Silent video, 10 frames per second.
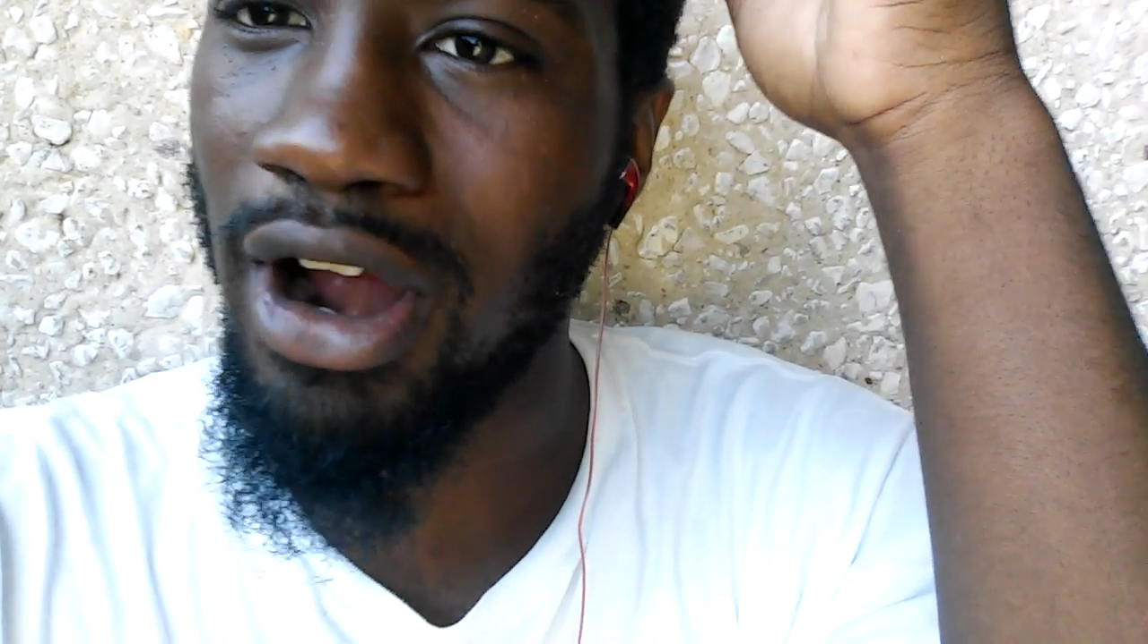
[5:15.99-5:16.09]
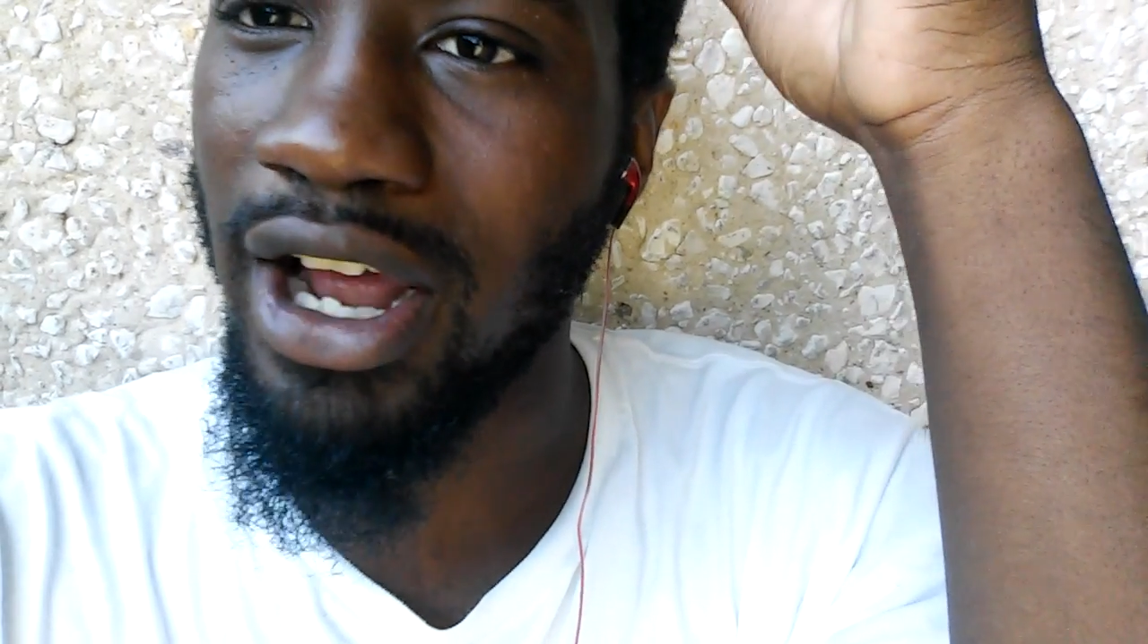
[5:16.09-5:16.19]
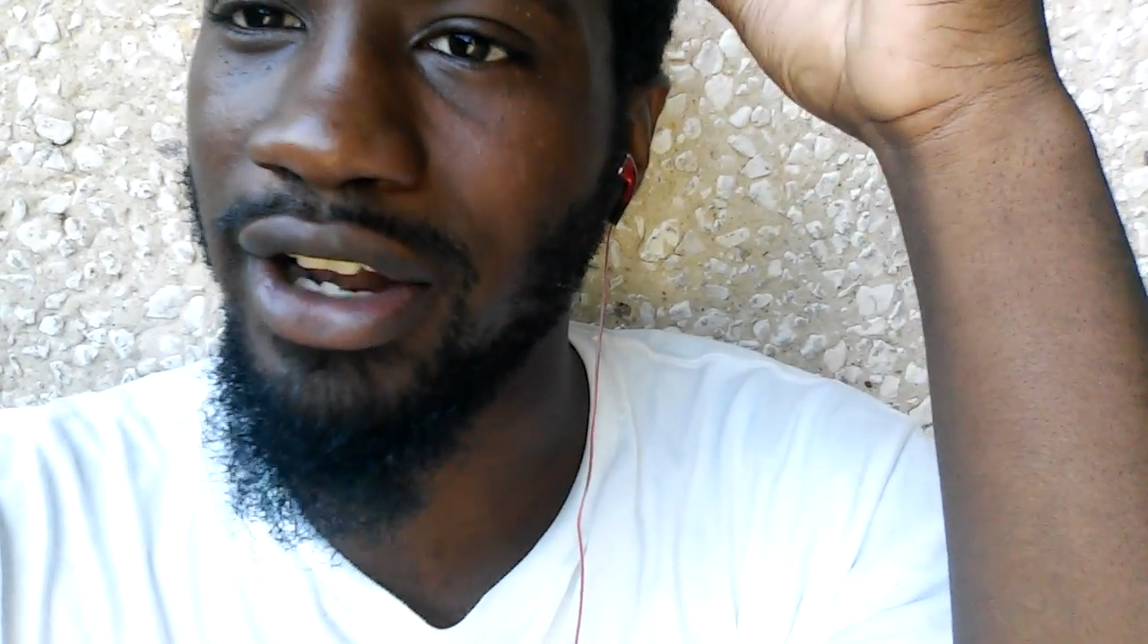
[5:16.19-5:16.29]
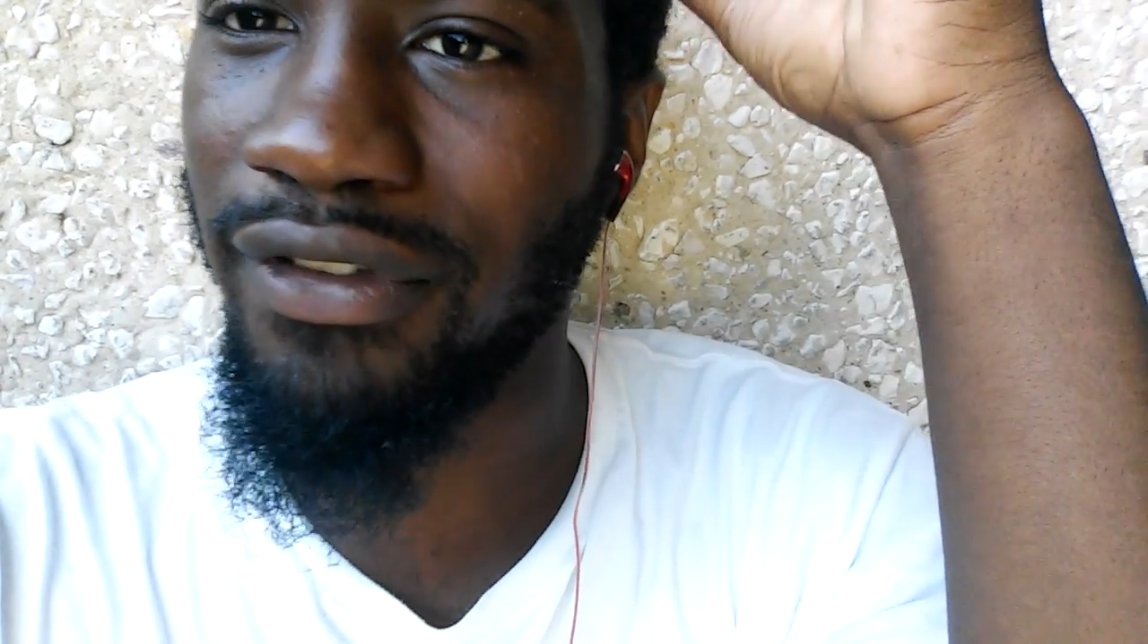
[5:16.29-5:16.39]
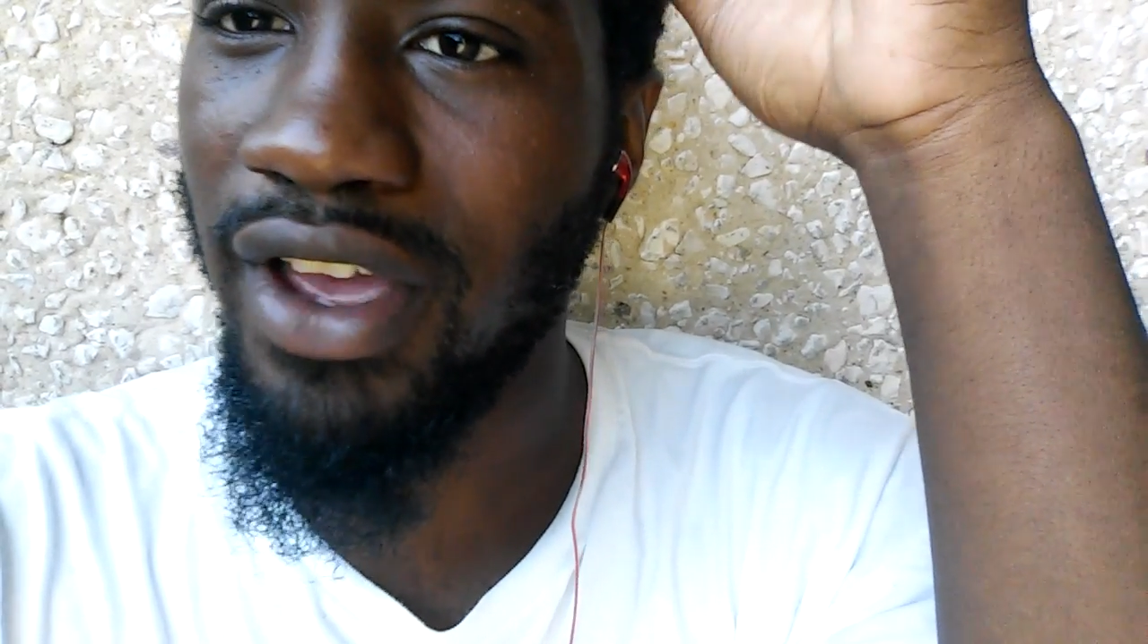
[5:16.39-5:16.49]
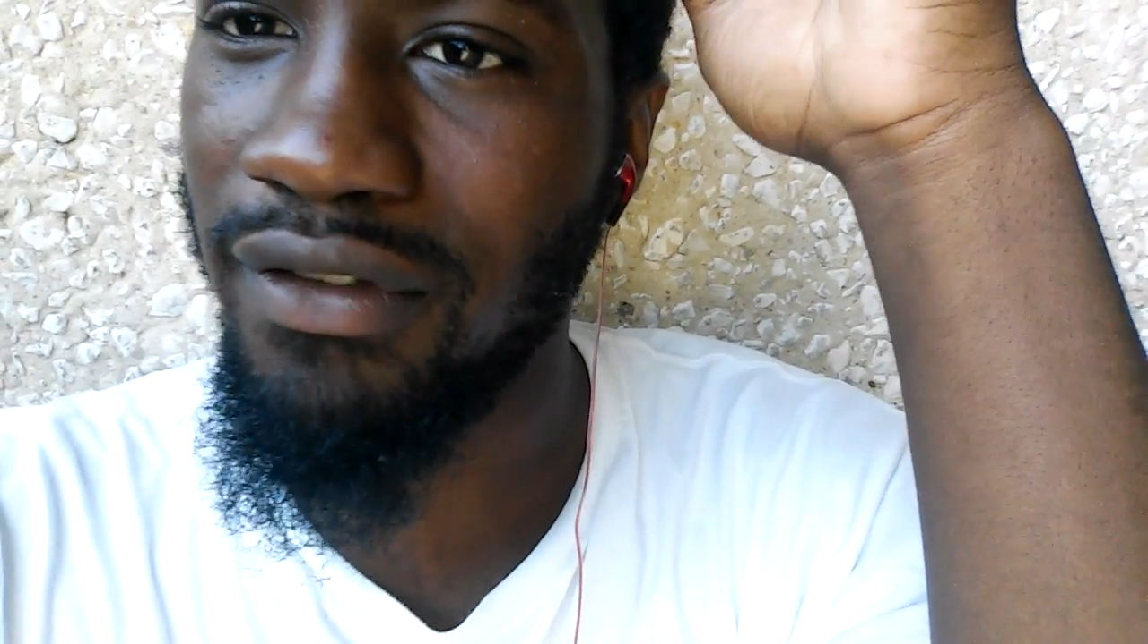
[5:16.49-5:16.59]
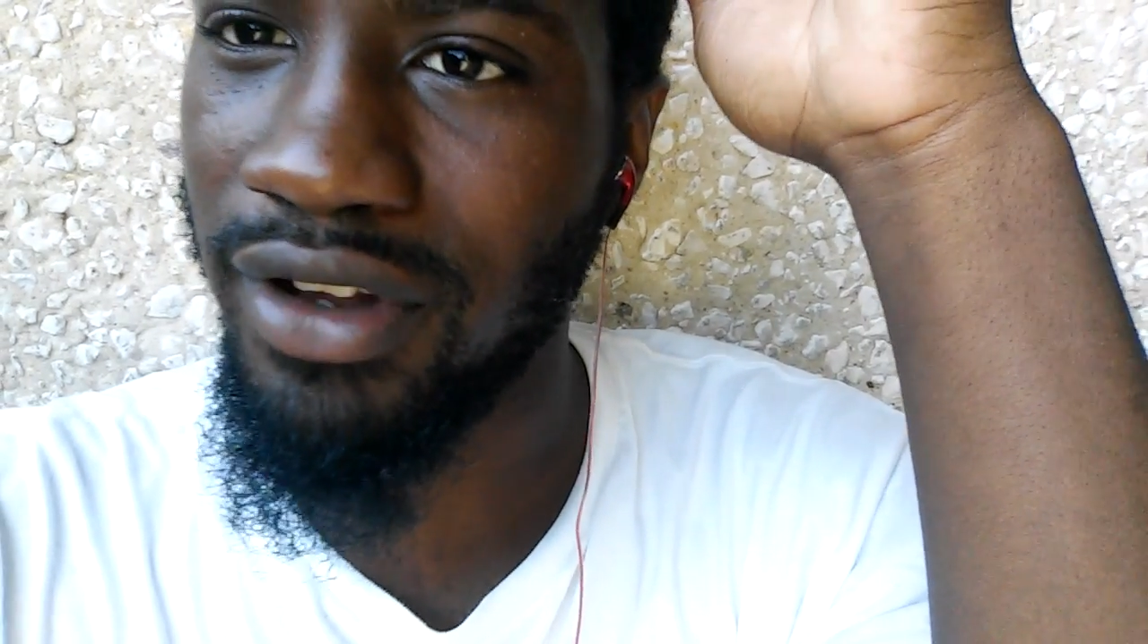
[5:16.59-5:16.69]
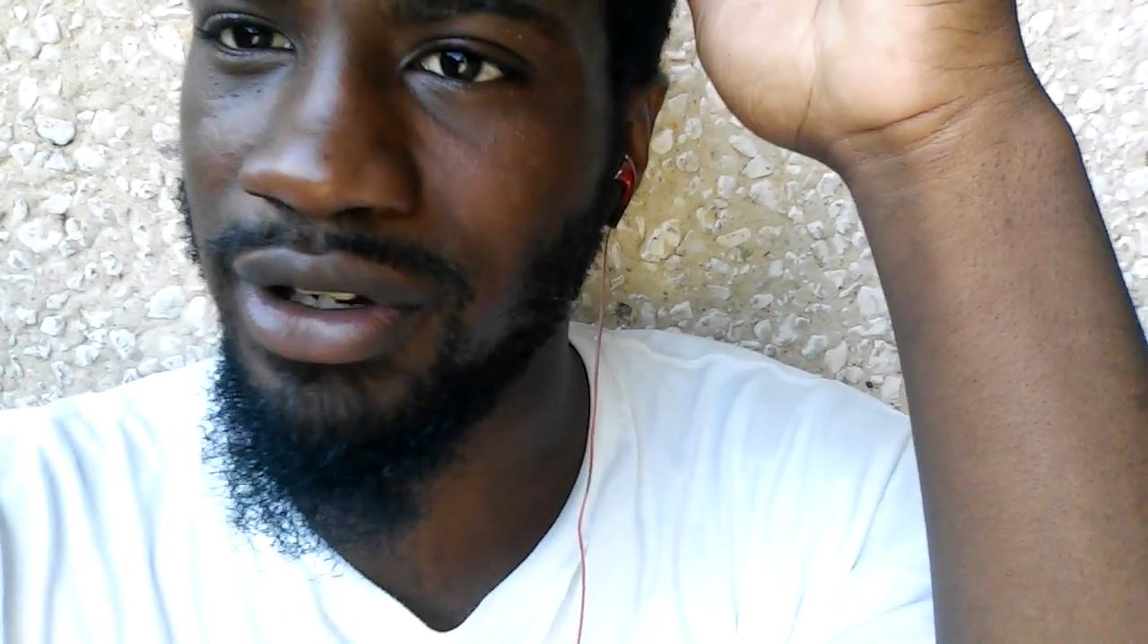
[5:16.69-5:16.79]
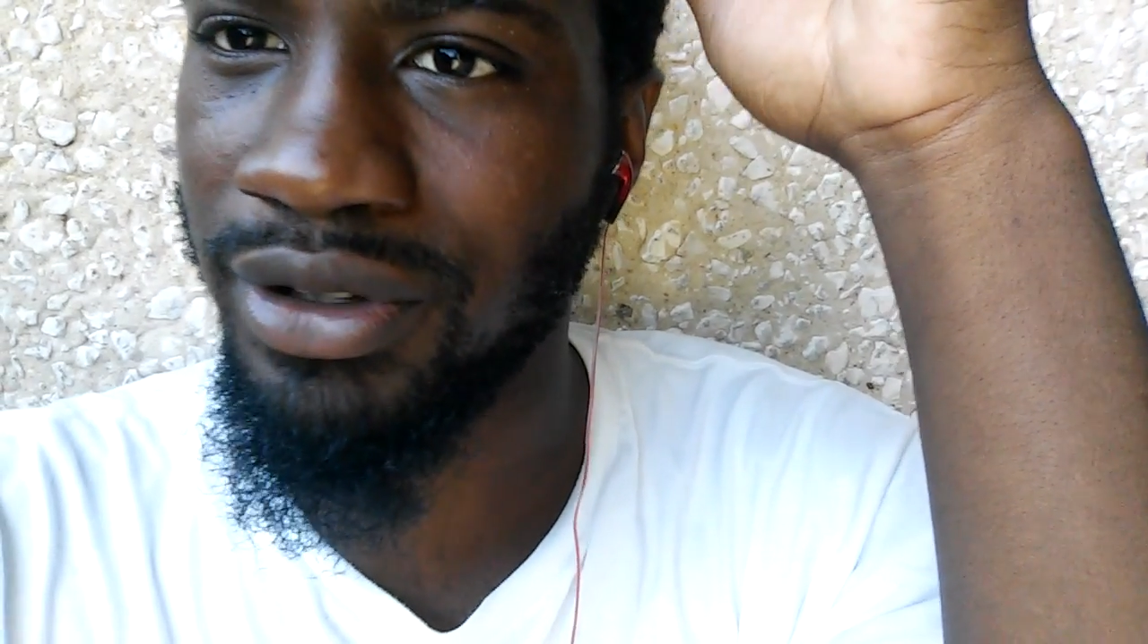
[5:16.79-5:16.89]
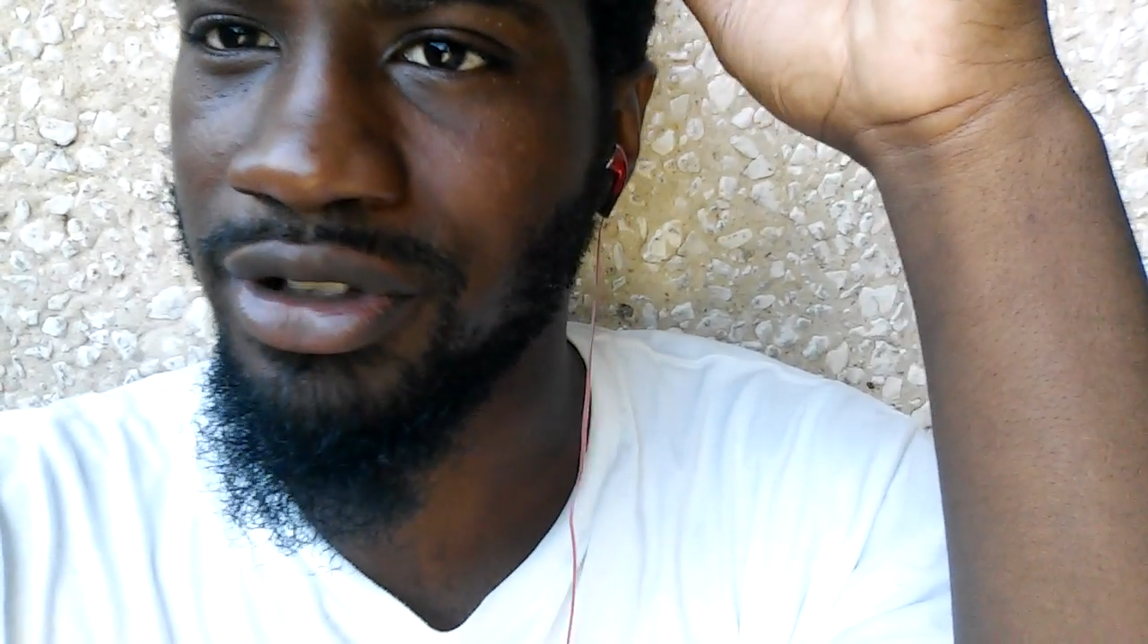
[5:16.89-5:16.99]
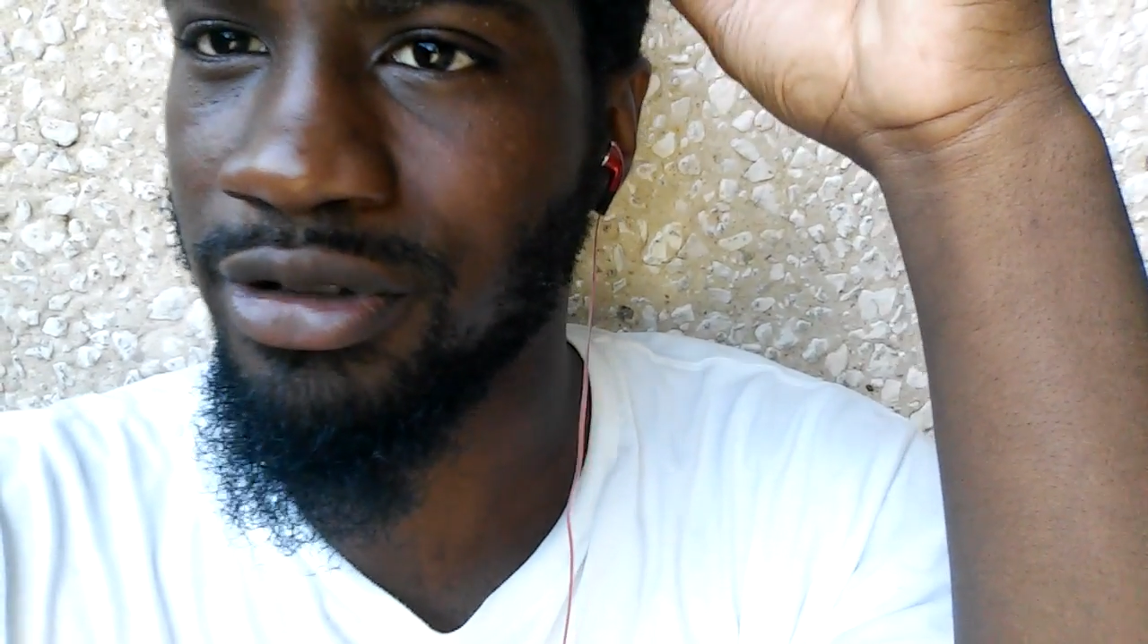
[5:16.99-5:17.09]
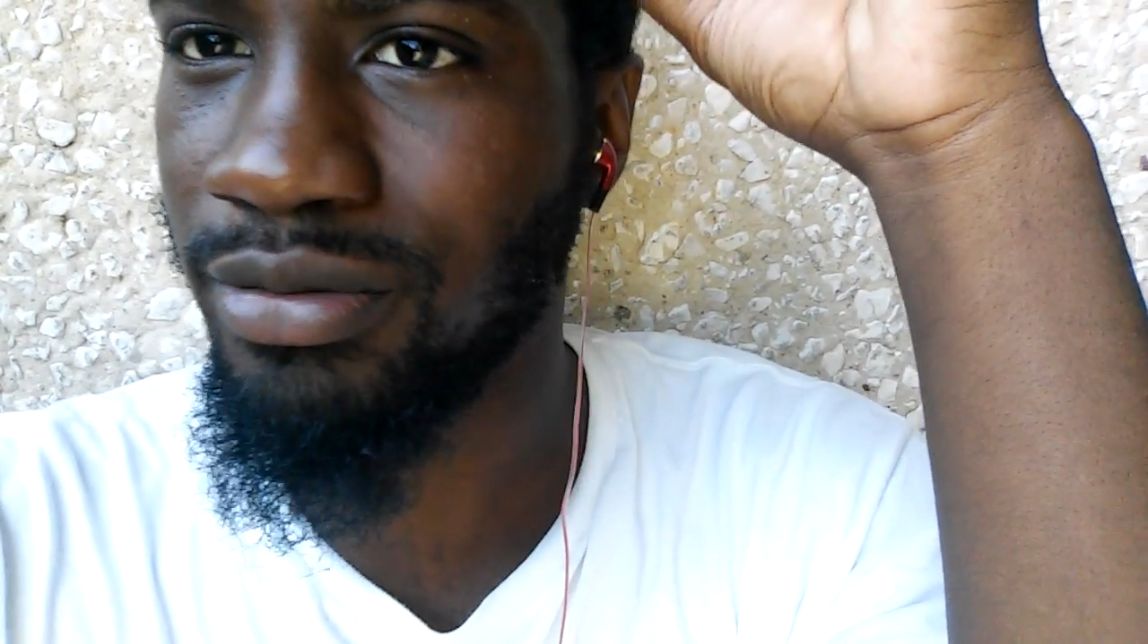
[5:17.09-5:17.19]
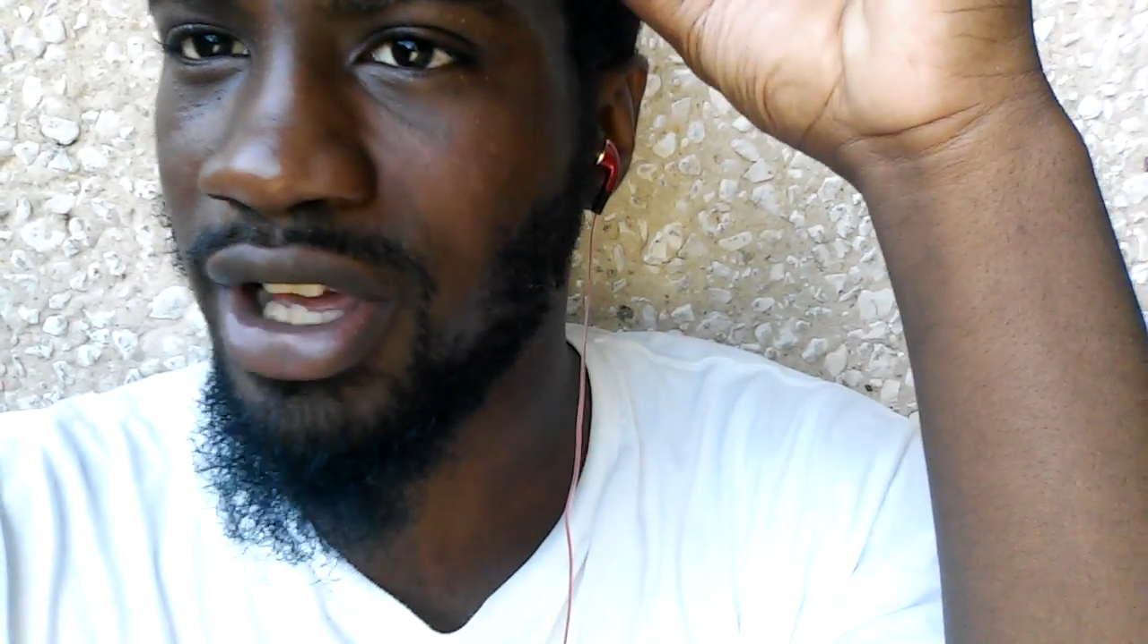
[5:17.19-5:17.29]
out of heaven on them.